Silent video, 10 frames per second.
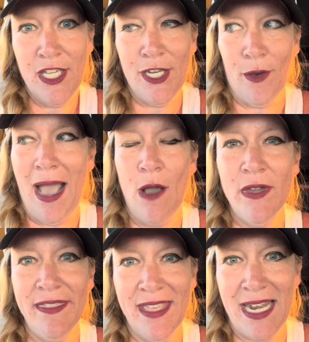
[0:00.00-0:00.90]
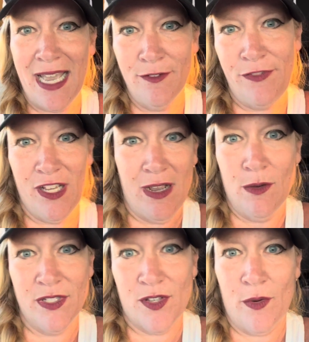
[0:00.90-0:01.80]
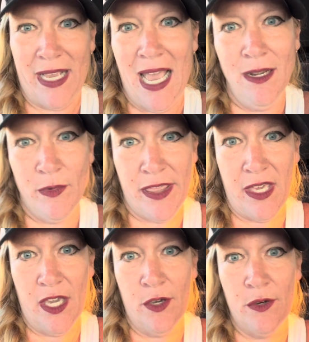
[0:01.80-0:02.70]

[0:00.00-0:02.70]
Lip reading: How can they not figure out what's going on with you?